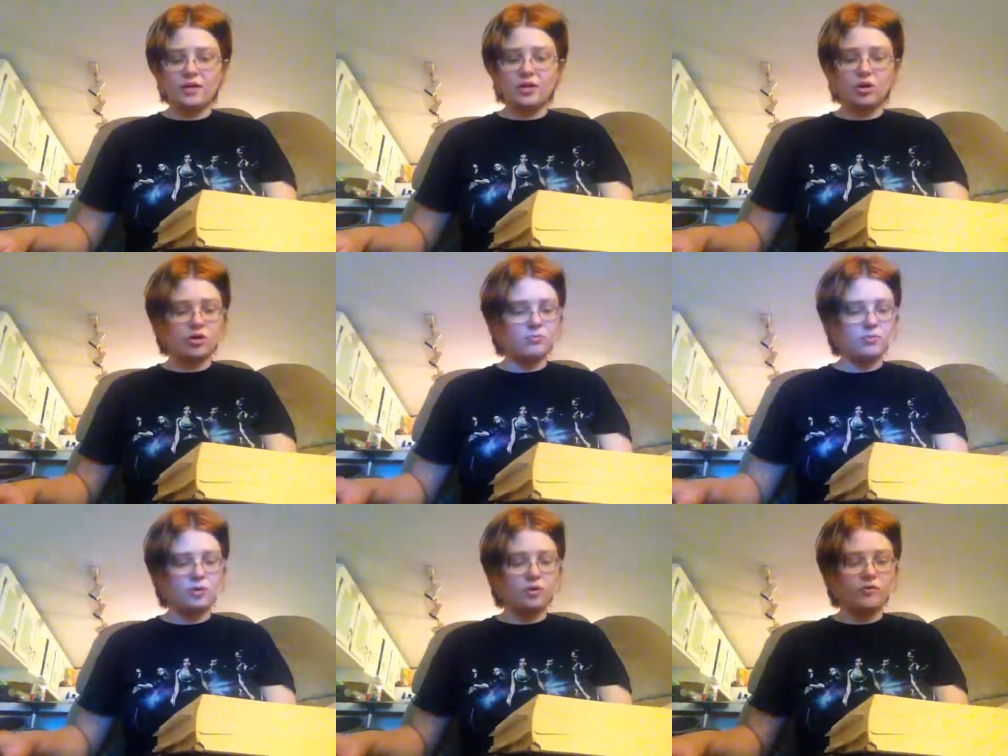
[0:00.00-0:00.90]
that it couldn't be
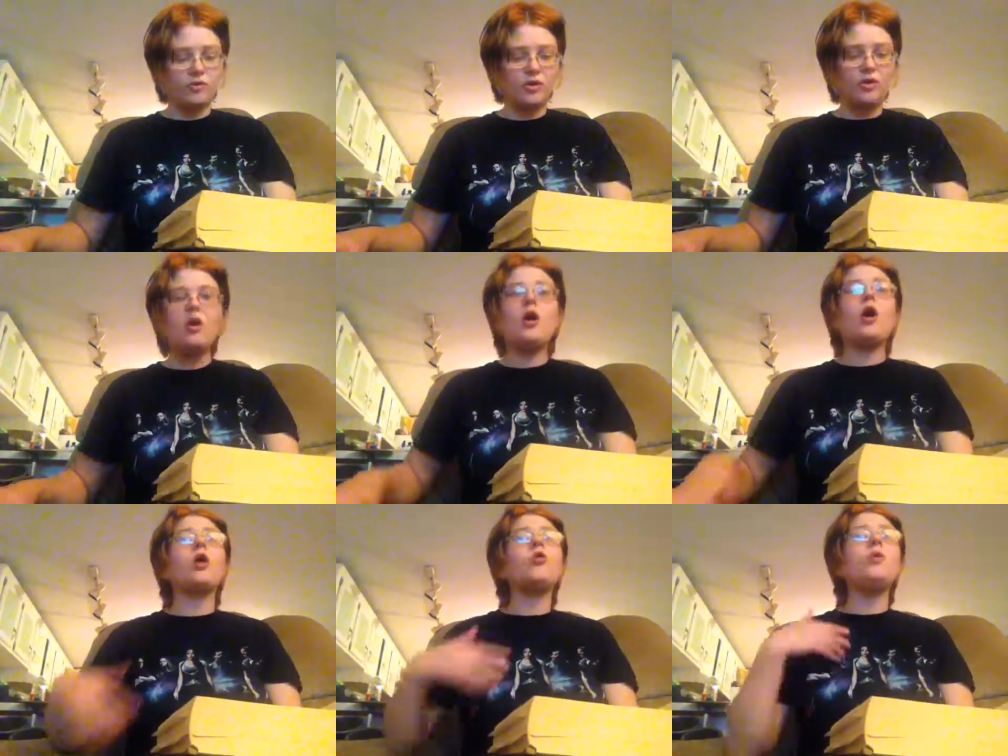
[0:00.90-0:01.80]
moved,
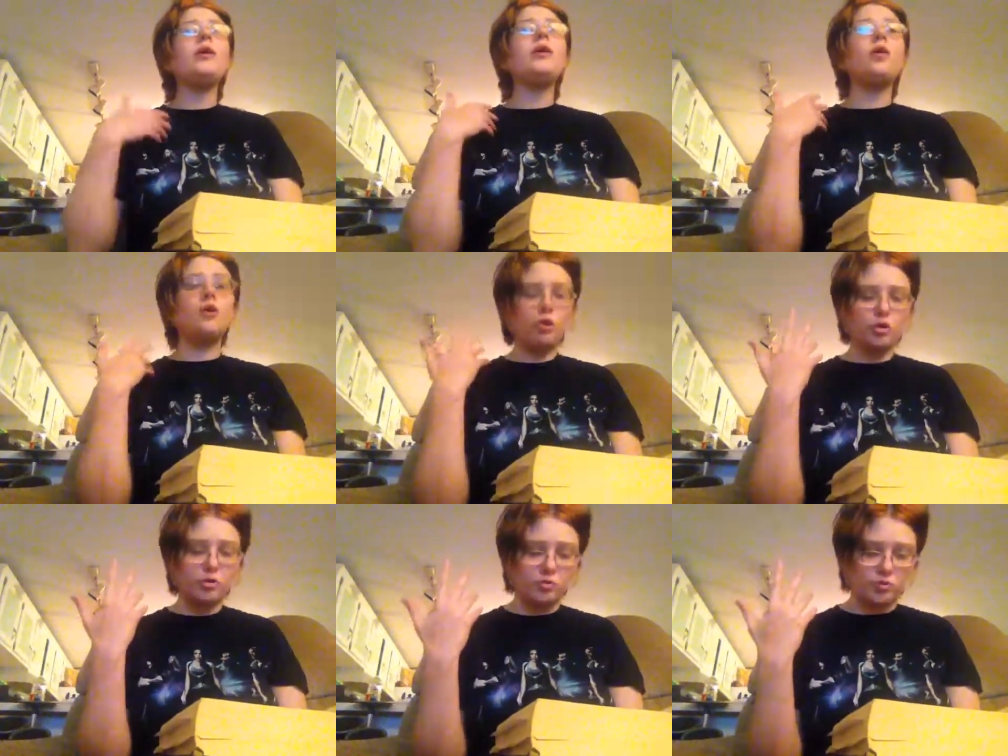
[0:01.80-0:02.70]
a queen on
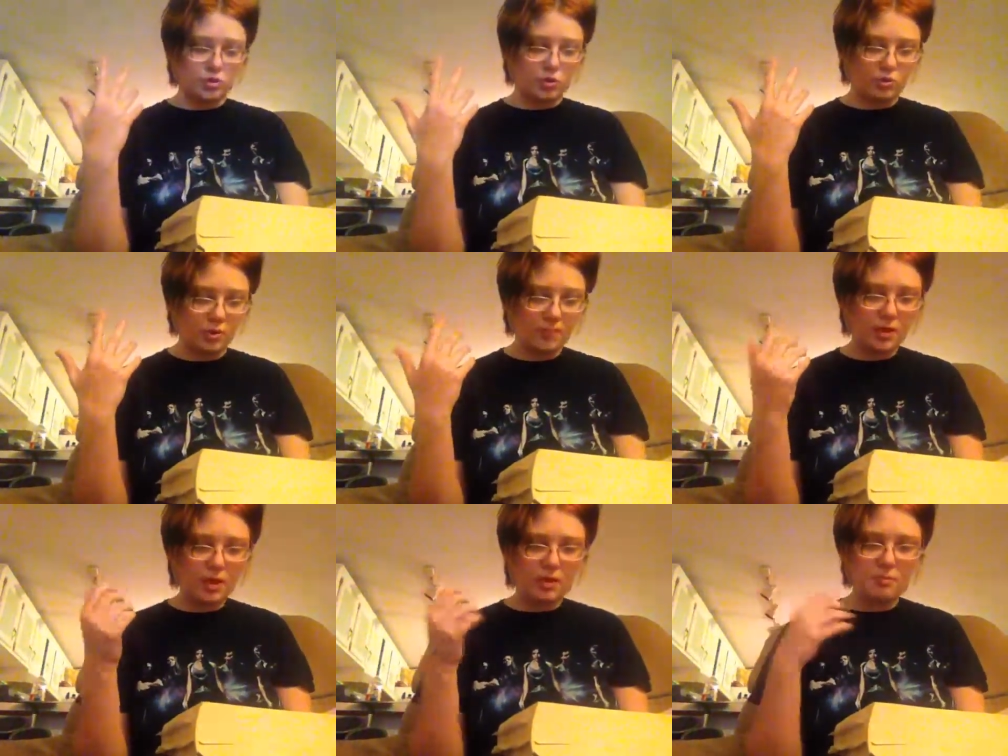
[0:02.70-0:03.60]
her throne,
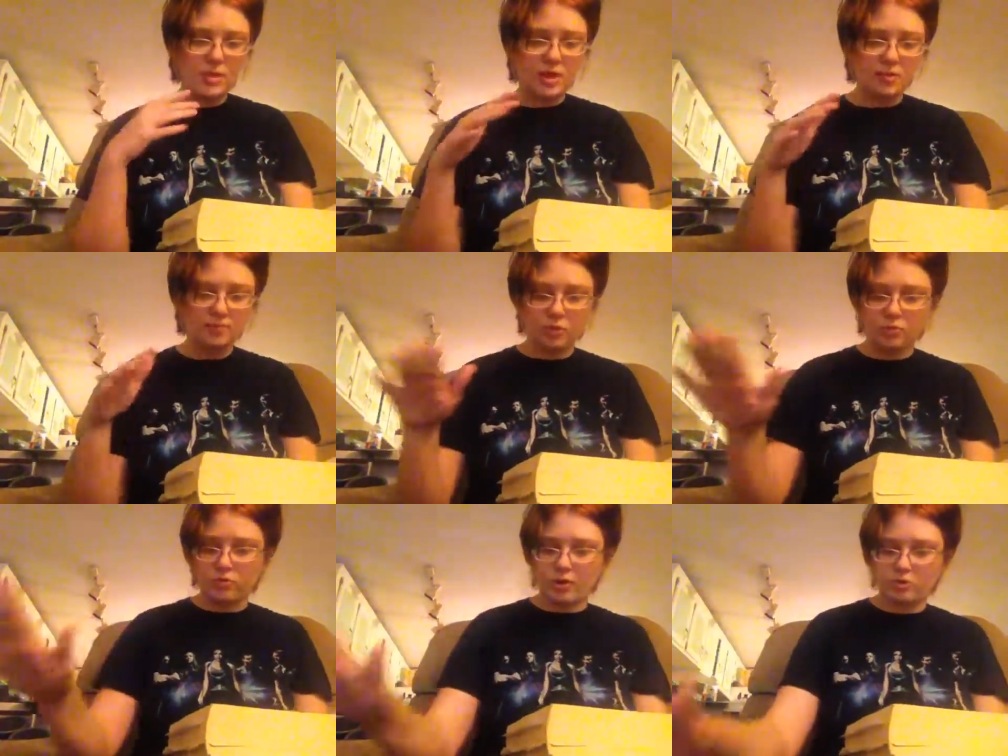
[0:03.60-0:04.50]
me
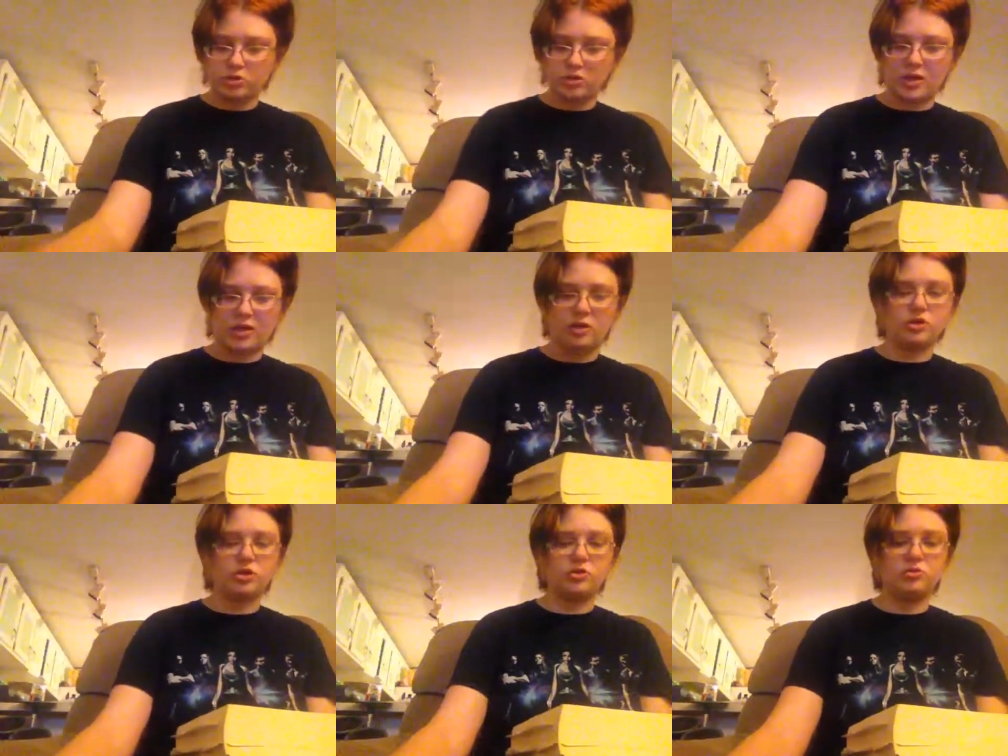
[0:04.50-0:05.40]
crouched at a
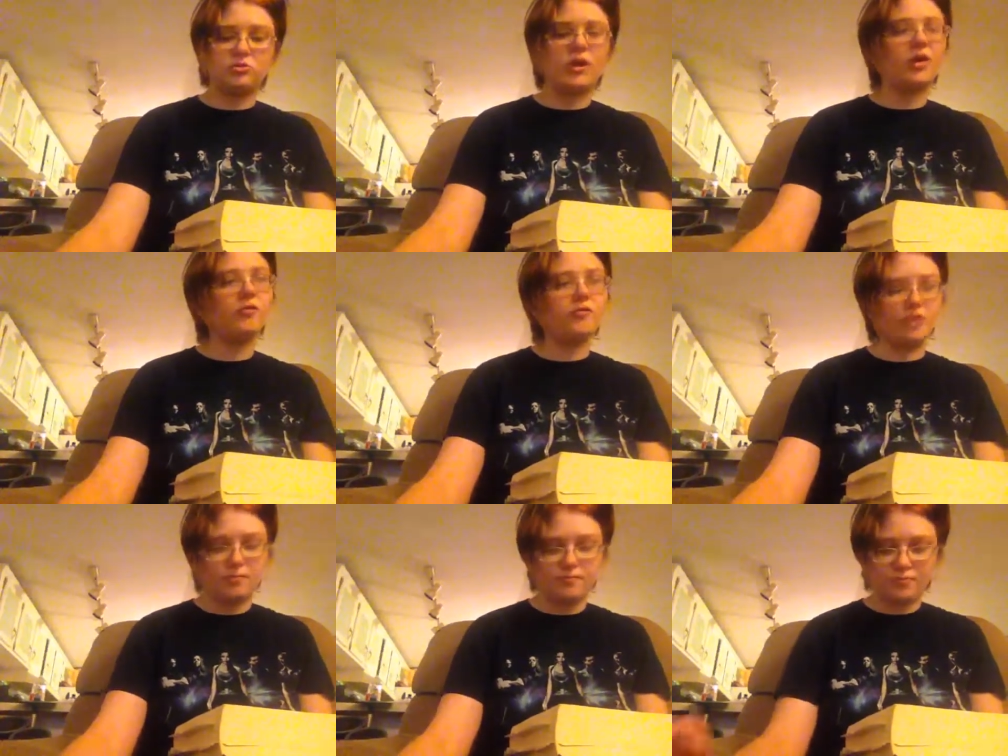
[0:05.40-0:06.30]
cushion at her
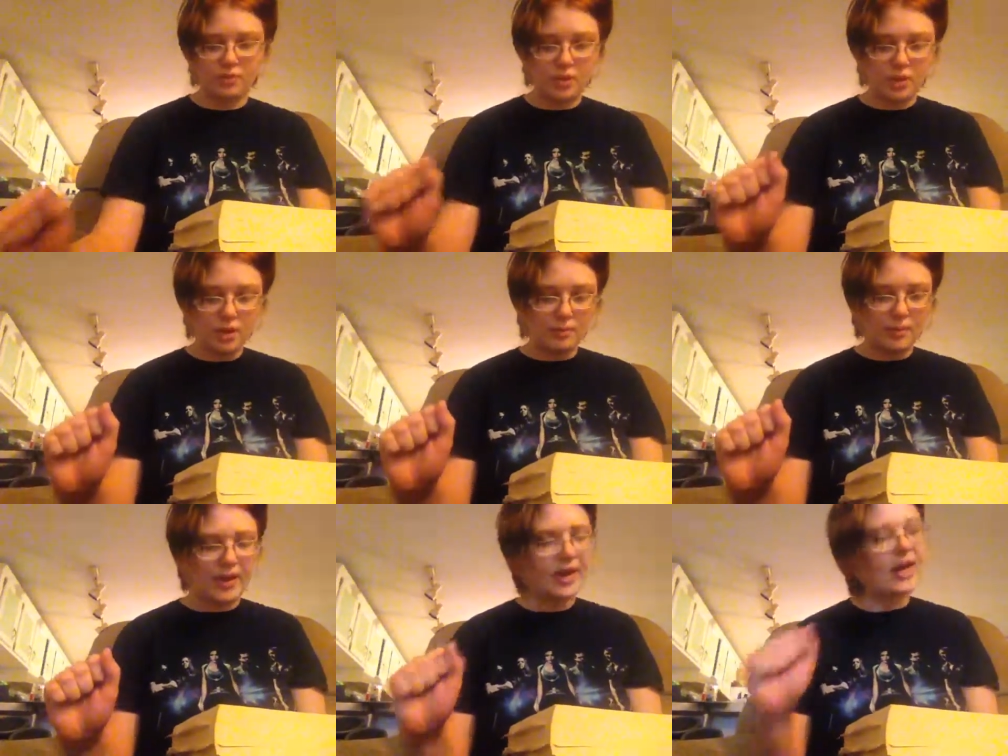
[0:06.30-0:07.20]
feet,
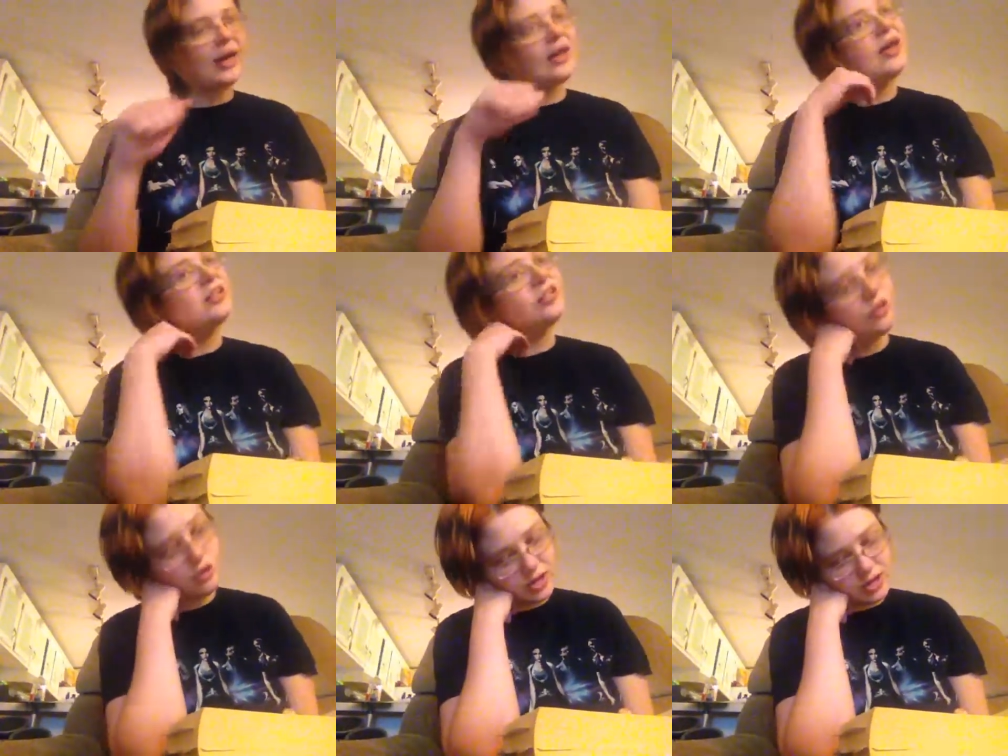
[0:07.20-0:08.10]
my head against
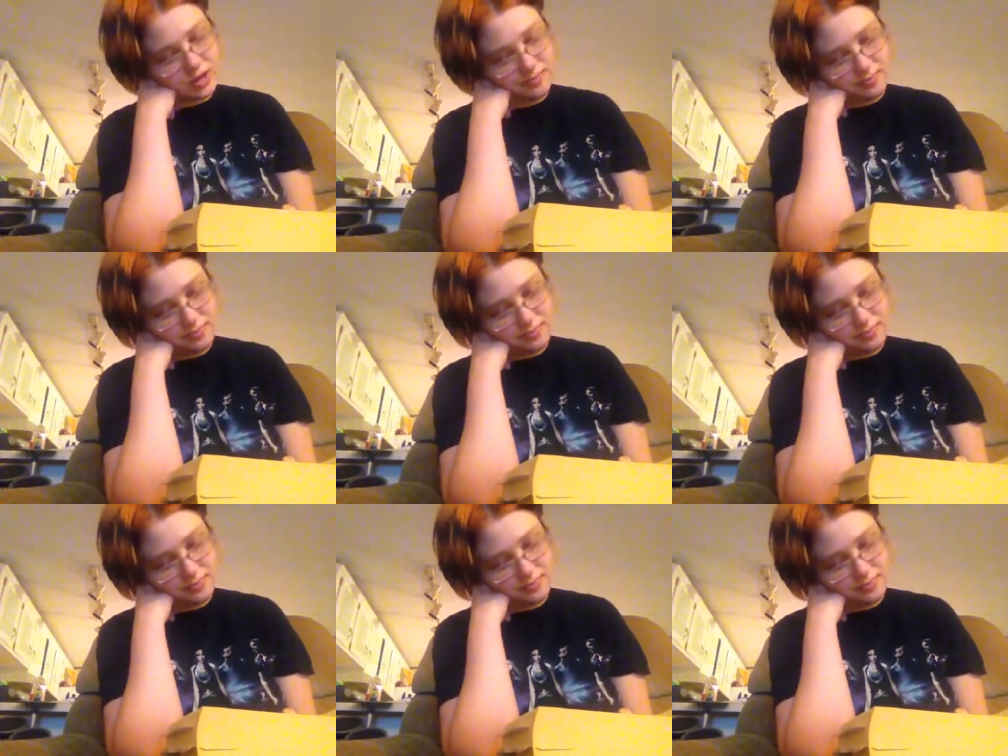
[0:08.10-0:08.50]
her knee.